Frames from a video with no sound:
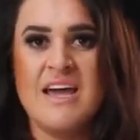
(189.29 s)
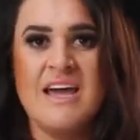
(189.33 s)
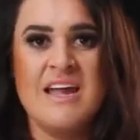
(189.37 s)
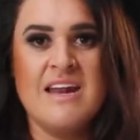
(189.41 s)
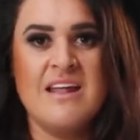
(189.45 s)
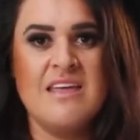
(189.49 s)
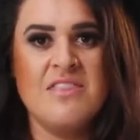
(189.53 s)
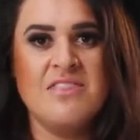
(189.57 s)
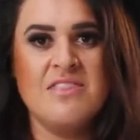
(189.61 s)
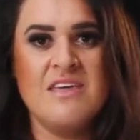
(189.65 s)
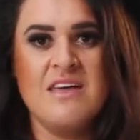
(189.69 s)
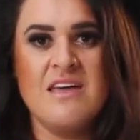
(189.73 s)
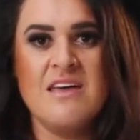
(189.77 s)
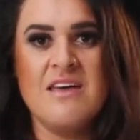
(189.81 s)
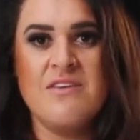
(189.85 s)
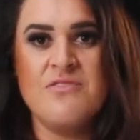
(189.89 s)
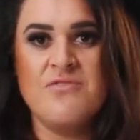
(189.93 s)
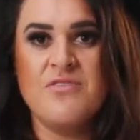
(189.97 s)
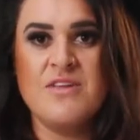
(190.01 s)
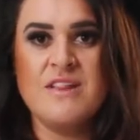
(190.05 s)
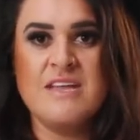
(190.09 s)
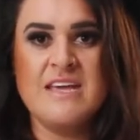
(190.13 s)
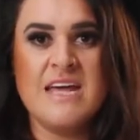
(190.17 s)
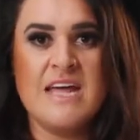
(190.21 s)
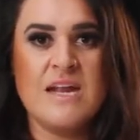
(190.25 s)
anything
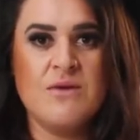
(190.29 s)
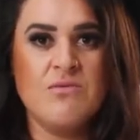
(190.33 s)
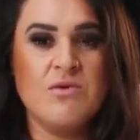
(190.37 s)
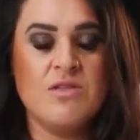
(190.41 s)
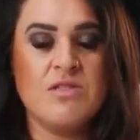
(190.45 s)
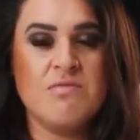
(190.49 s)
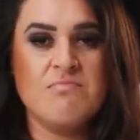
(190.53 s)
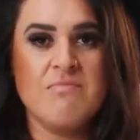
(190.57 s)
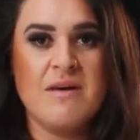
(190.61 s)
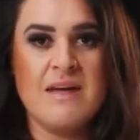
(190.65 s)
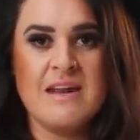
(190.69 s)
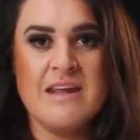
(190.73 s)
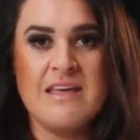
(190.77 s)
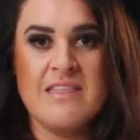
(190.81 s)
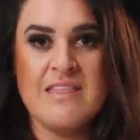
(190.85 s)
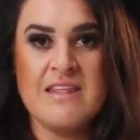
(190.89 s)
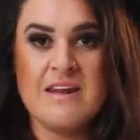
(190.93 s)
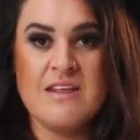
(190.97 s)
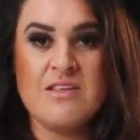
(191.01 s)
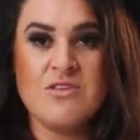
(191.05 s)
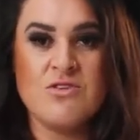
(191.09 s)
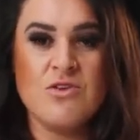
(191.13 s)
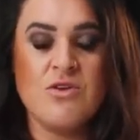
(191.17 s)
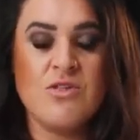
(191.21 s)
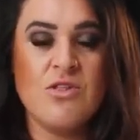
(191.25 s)
affiliated with money that
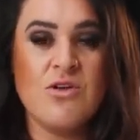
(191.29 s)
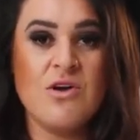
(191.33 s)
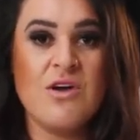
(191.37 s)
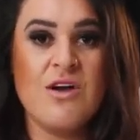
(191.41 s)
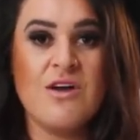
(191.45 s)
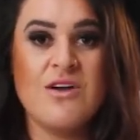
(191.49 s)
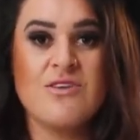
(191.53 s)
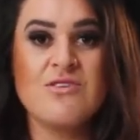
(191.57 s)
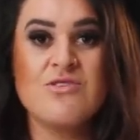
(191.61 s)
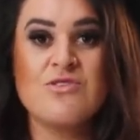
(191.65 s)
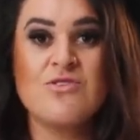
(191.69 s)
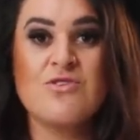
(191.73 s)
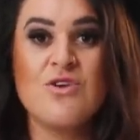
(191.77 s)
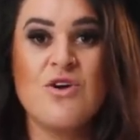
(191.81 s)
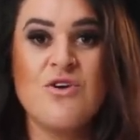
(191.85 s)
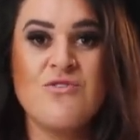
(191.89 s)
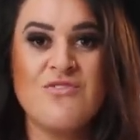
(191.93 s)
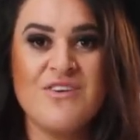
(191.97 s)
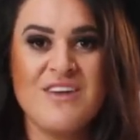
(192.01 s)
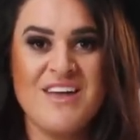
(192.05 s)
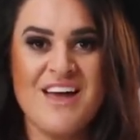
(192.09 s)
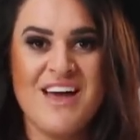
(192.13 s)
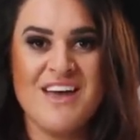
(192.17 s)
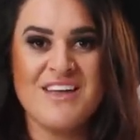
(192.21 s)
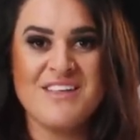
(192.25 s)
is no longer
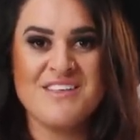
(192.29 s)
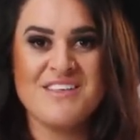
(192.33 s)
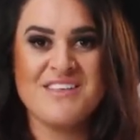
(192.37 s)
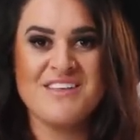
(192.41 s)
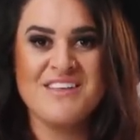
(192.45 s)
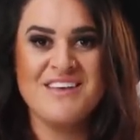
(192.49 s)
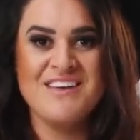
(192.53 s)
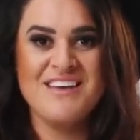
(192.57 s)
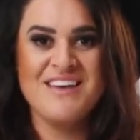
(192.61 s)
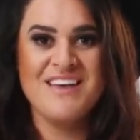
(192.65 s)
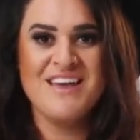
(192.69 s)
serving us.